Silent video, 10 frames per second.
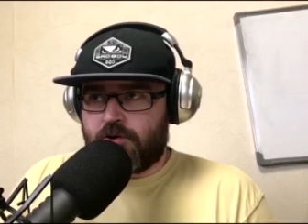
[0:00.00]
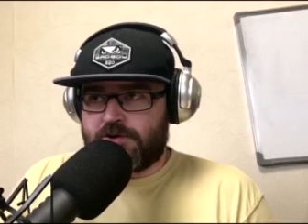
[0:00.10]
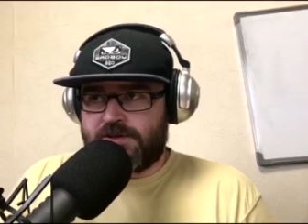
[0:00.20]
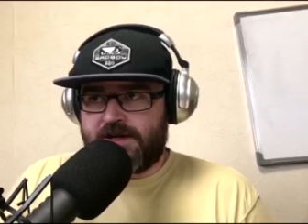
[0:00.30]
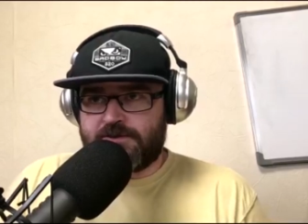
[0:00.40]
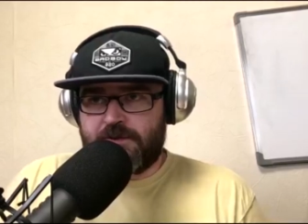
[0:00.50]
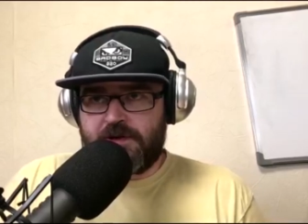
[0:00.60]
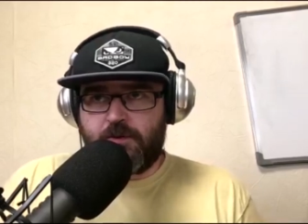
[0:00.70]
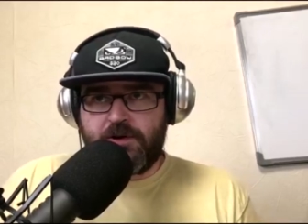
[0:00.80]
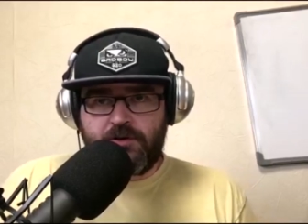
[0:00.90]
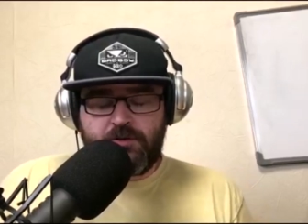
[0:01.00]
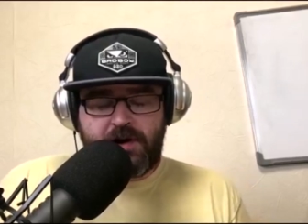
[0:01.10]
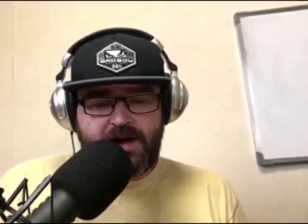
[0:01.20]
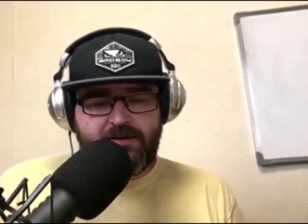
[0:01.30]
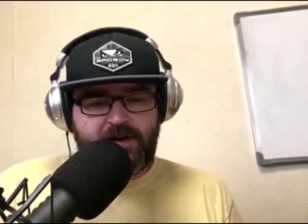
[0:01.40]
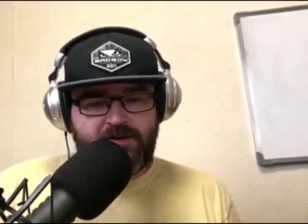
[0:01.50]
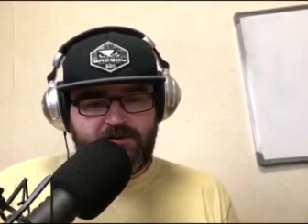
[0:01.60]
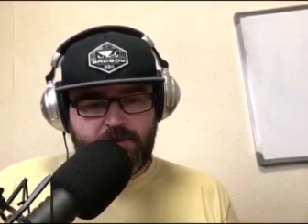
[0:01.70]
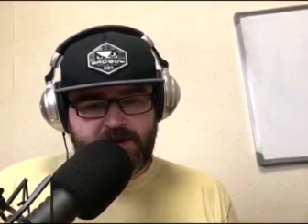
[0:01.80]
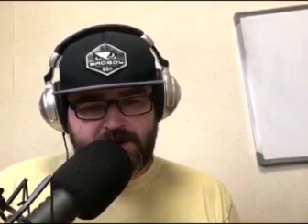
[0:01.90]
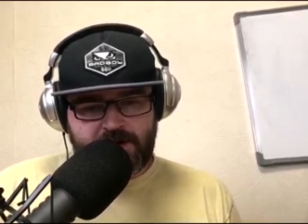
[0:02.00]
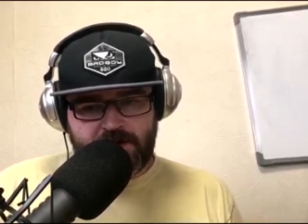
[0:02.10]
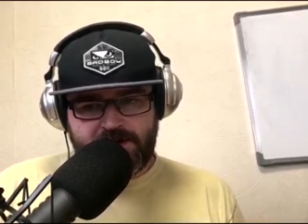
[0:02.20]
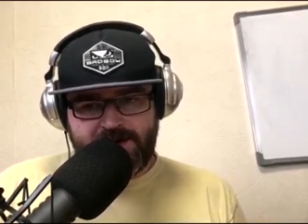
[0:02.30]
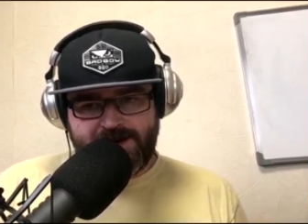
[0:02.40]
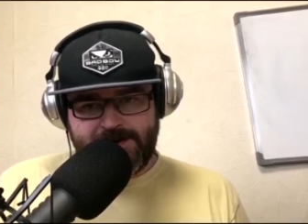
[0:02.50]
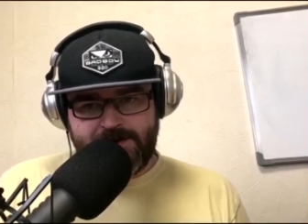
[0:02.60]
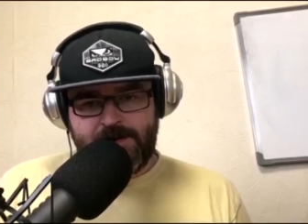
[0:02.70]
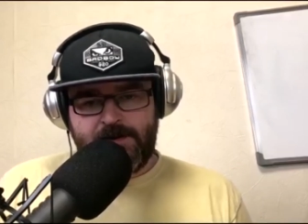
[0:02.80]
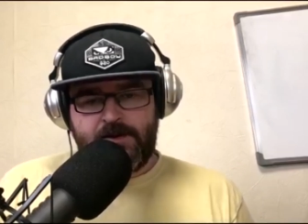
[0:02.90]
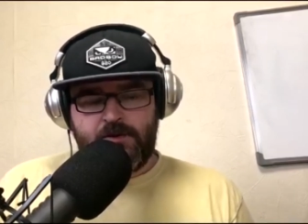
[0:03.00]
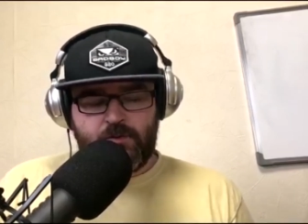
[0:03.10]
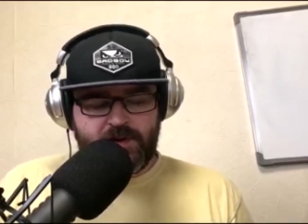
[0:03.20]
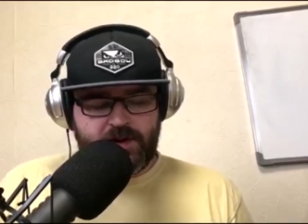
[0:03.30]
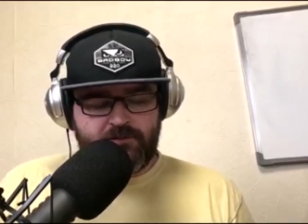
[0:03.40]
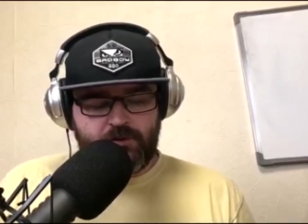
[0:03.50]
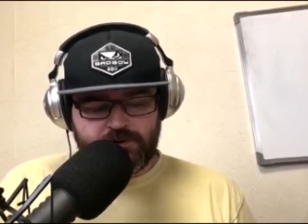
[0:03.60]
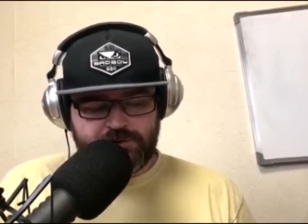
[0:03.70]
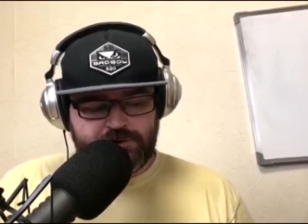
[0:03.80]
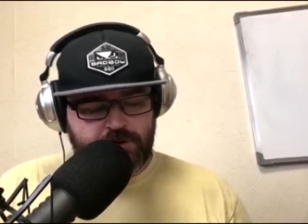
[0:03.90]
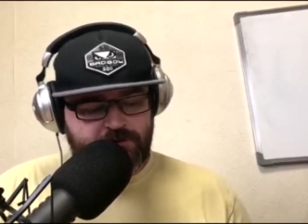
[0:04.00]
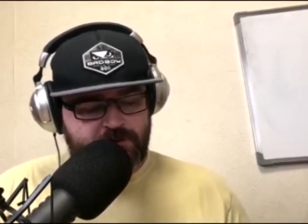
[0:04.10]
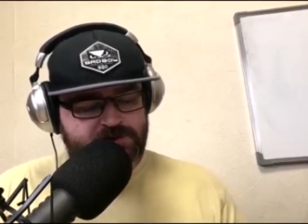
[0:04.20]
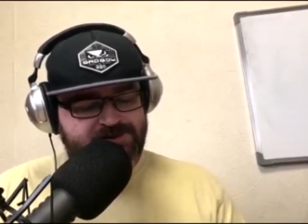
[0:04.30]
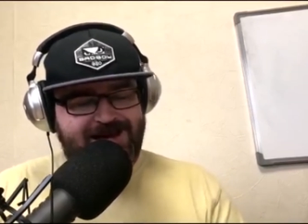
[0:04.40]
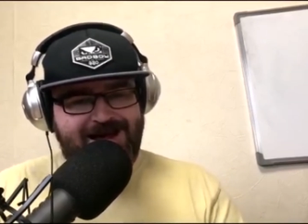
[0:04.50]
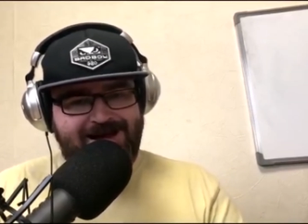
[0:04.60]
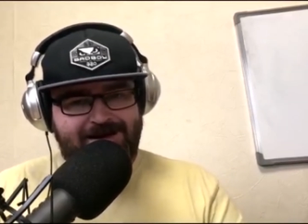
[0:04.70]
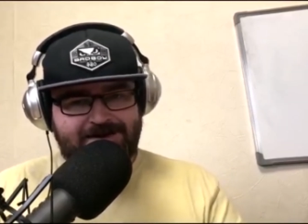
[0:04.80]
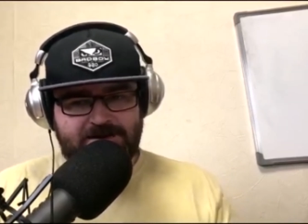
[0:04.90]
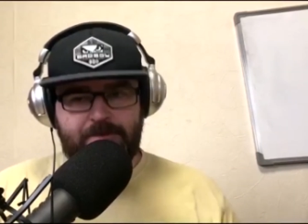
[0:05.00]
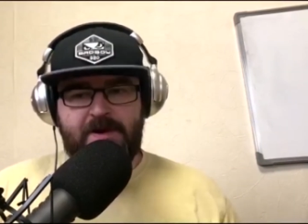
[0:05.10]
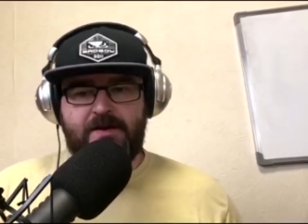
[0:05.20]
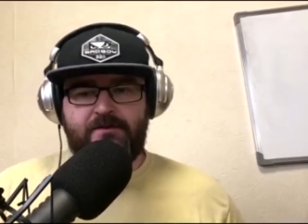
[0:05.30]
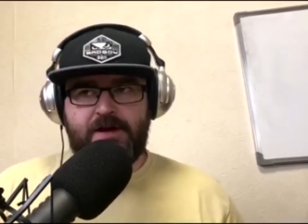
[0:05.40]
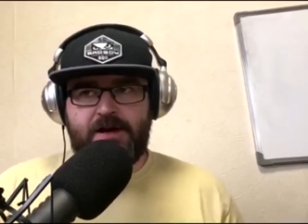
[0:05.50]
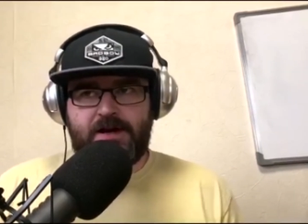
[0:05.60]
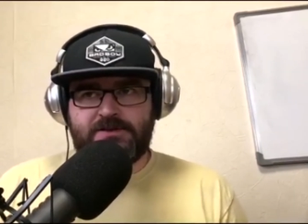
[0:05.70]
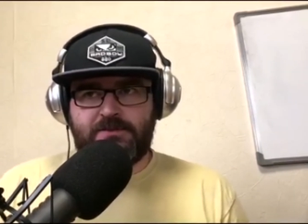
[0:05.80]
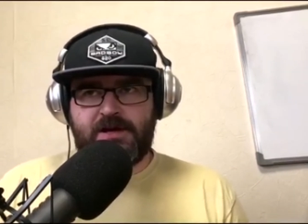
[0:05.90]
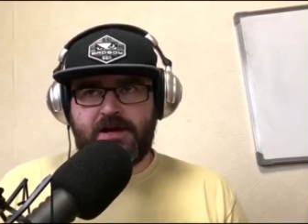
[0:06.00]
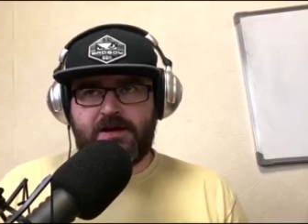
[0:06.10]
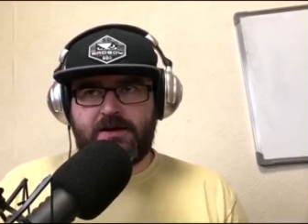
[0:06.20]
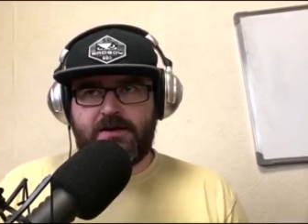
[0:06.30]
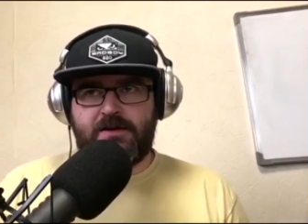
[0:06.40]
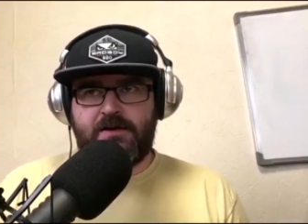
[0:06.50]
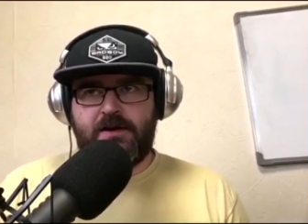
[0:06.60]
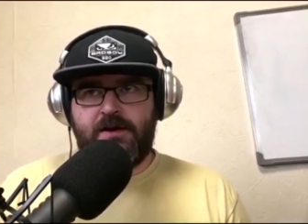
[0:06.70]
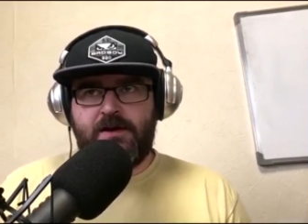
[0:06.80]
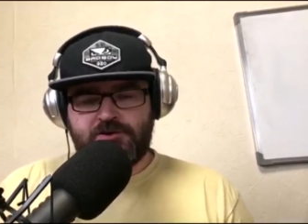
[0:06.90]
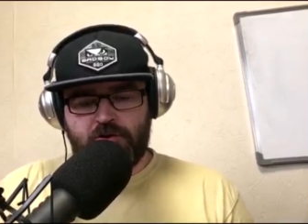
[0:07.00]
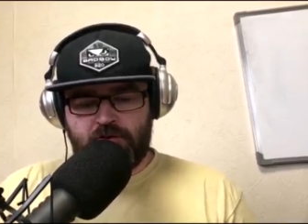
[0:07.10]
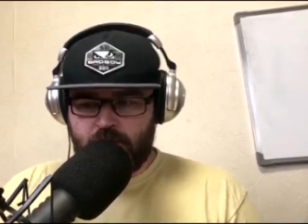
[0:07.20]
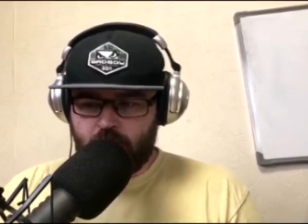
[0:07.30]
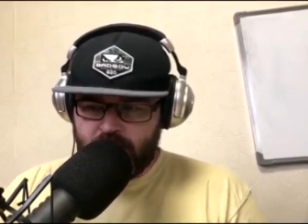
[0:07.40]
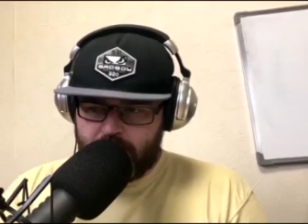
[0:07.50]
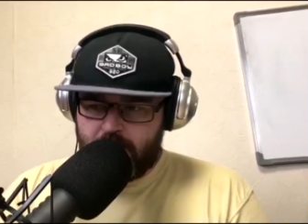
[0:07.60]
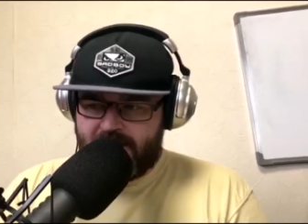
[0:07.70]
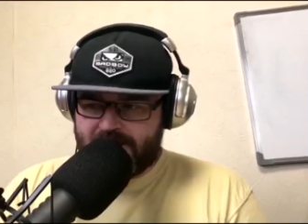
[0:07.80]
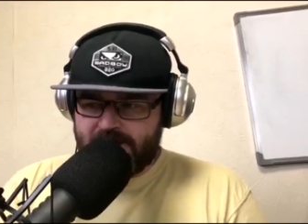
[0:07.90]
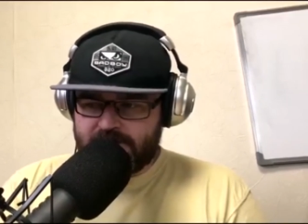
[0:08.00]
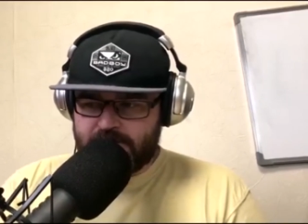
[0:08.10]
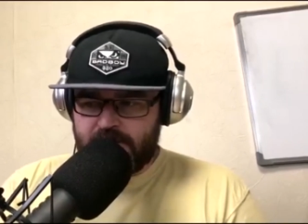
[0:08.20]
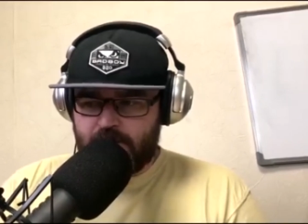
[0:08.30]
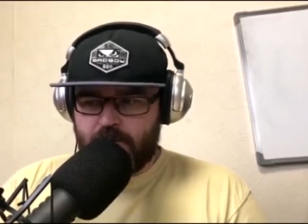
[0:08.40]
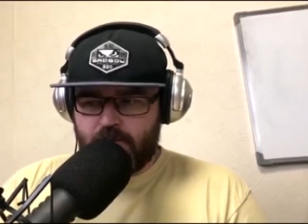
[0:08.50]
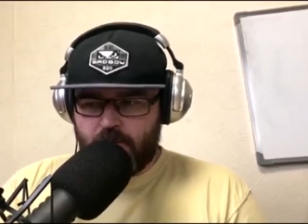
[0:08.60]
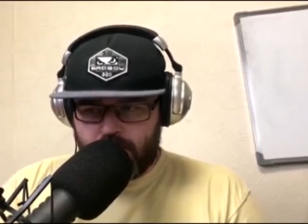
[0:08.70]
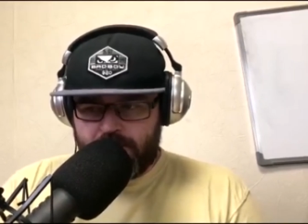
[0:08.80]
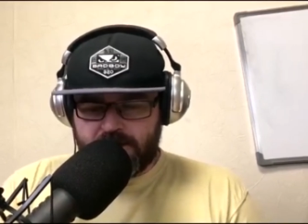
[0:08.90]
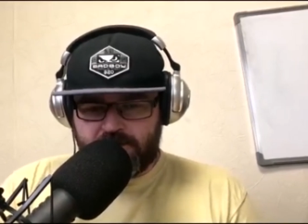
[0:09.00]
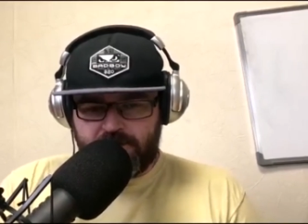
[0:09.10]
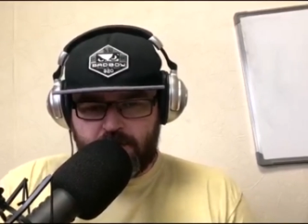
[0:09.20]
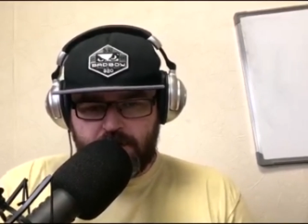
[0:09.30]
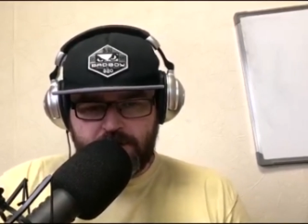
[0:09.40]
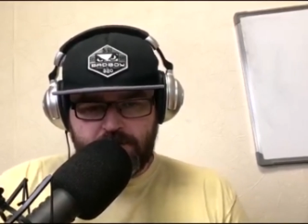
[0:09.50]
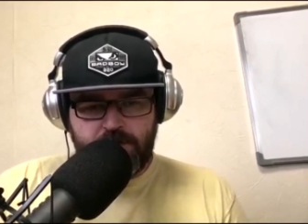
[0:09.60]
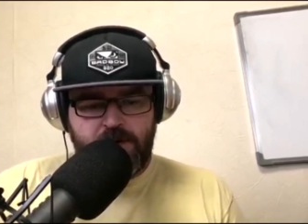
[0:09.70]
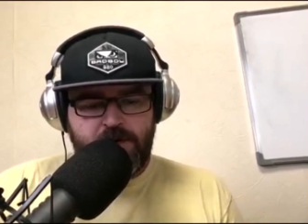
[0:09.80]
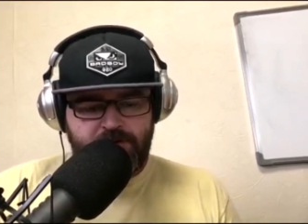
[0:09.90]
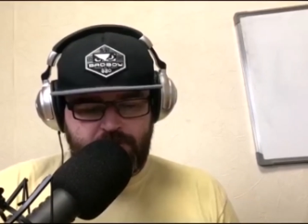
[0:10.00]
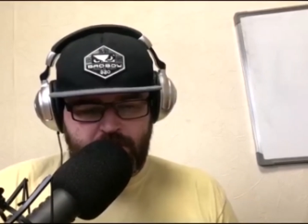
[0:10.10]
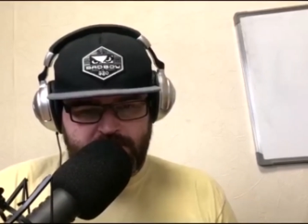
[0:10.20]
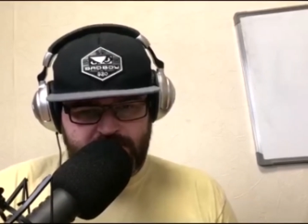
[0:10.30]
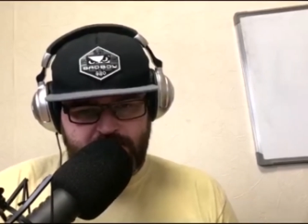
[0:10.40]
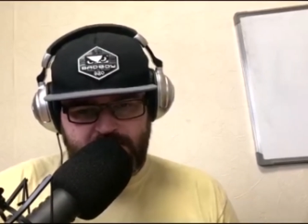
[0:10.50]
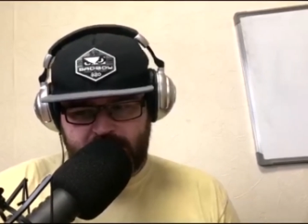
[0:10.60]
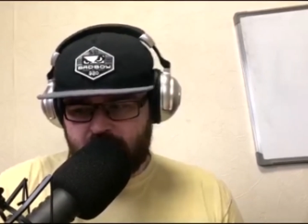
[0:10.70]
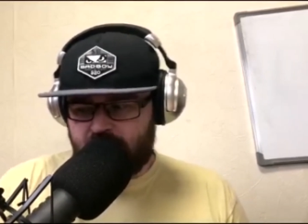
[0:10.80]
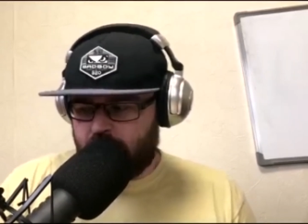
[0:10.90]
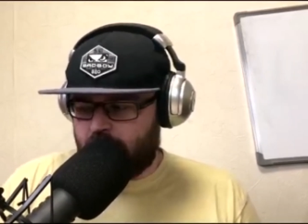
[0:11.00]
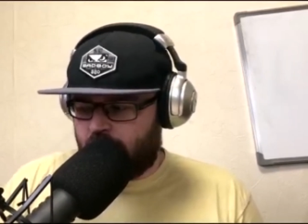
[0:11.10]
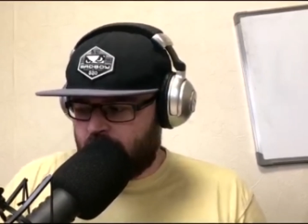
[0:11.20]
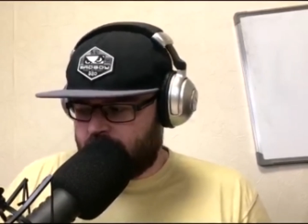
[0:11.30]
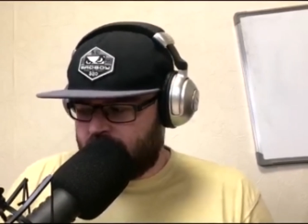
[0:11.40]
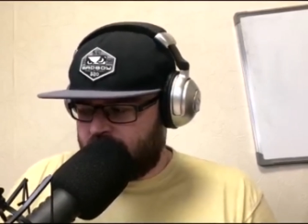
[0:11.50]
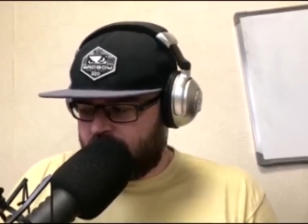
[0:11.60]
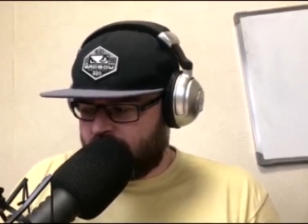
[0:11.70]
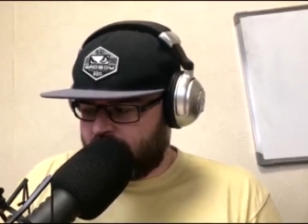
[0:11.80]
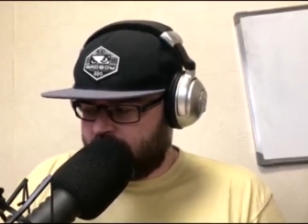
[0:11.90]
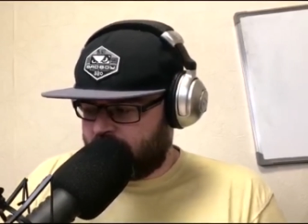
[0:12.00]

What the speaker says: next week we do have heavyweight card again. we have Rosenstruck versus Gan is the main event next weekend. So we will be back next week with more picks for you. For this week, I've been Paul O'D and